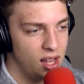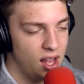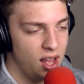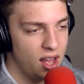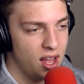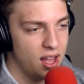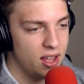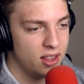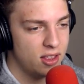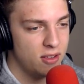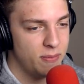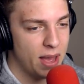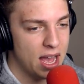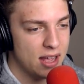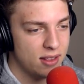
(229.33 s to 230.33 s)
Uh,
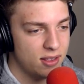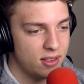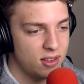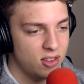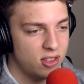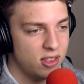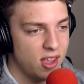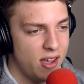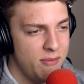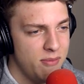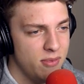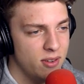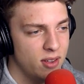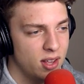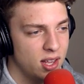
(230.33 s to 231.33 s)
too bad to
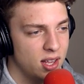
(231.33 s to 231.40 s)
them?